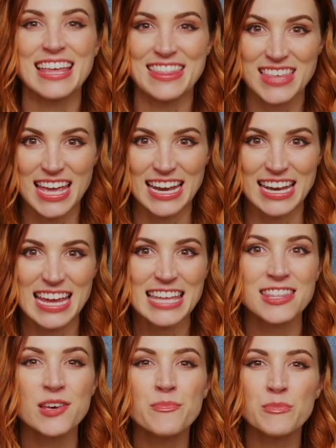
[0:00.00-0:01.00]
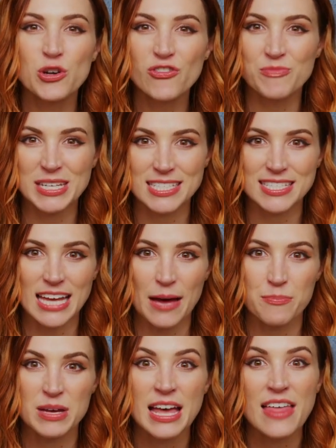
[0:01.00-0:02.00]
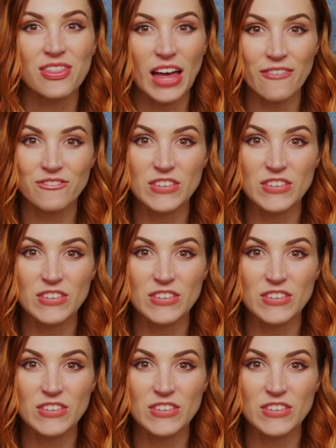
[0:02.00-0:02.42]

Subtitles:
Then, in the movement step, that